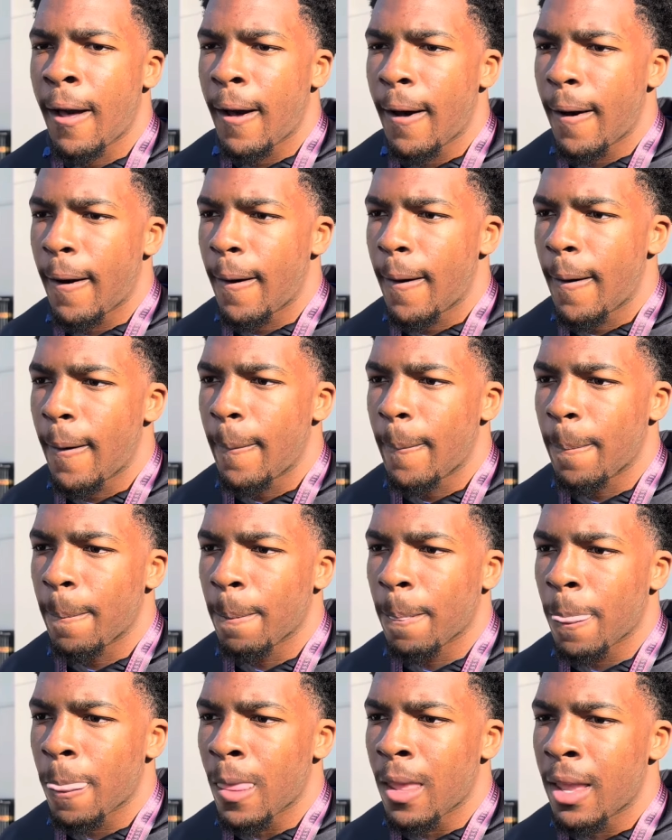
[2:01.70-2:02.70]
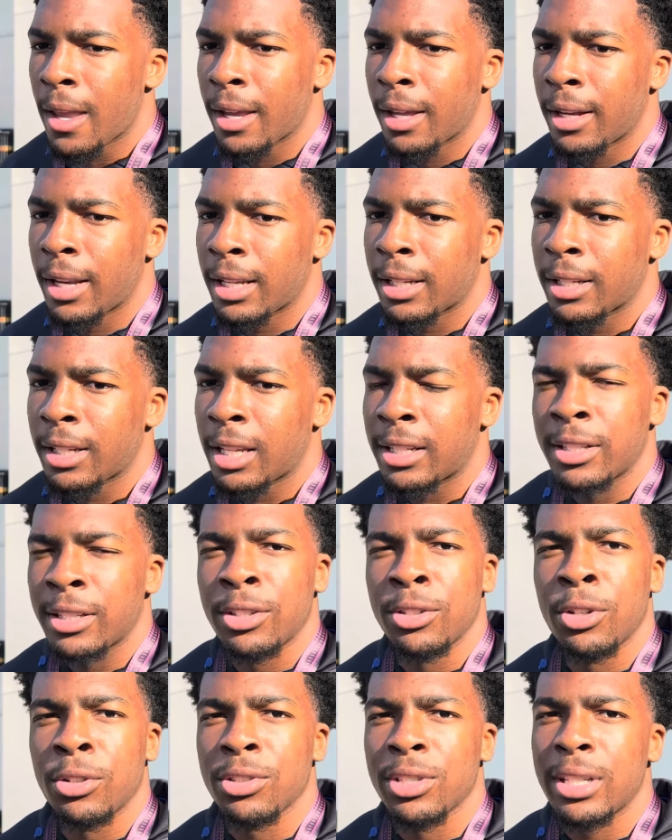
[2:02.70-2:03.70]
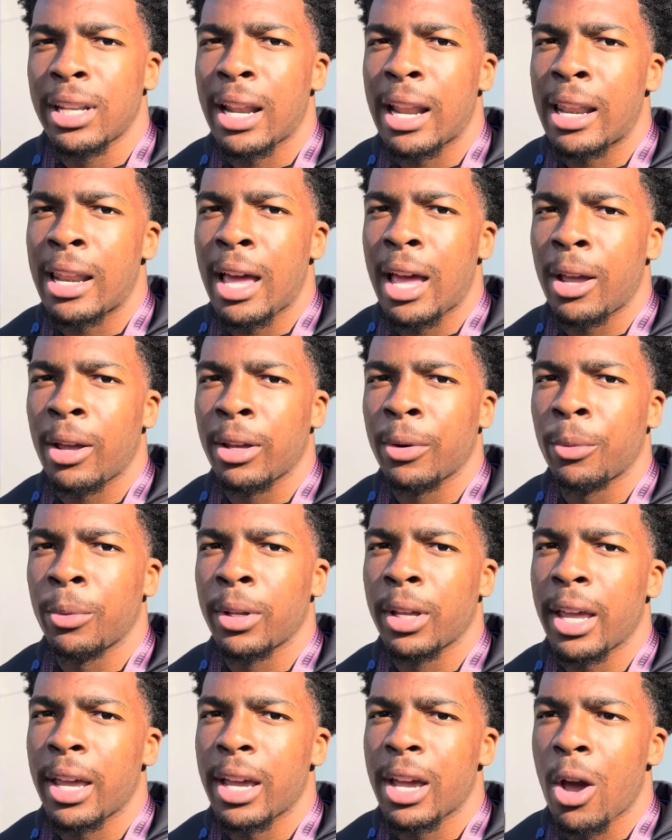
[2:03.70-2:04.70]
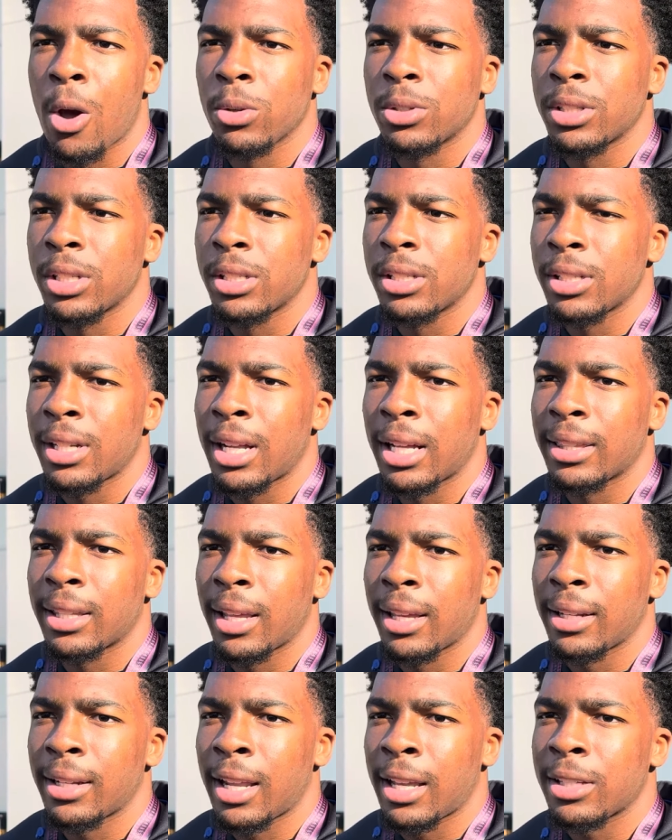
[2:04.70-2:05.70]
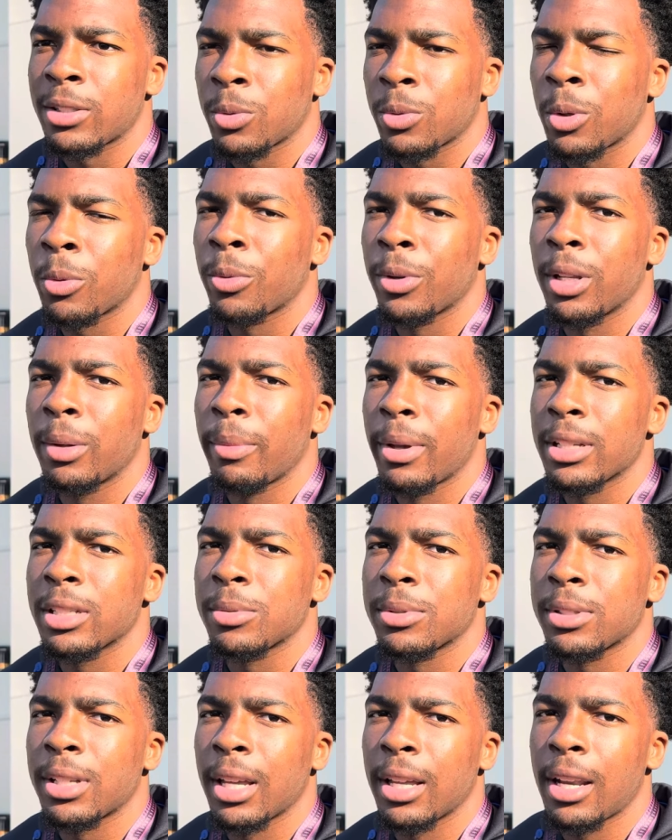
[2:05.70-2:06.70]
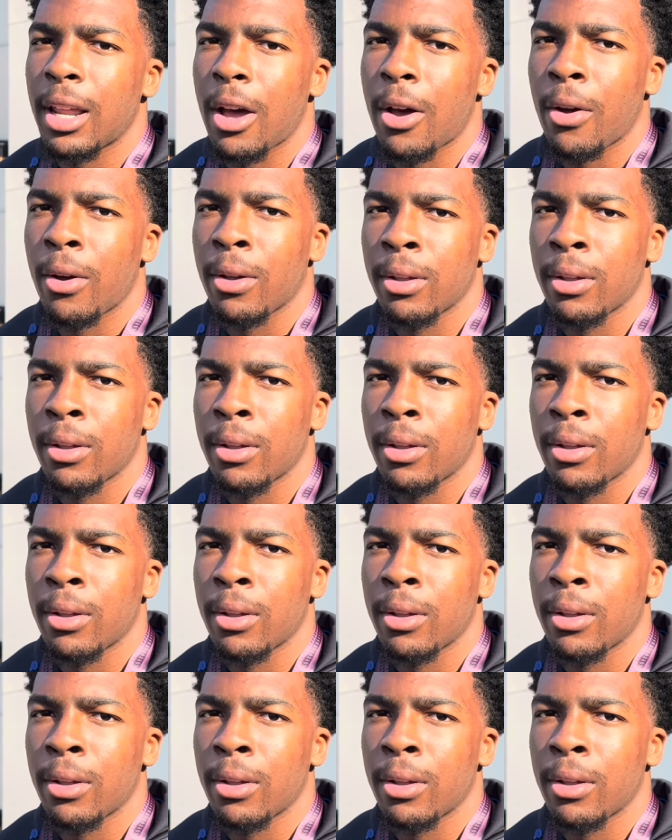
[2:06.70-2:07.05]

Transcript: um, and you don't see that a lot with head coaches, and I think that's what really makes him stand out.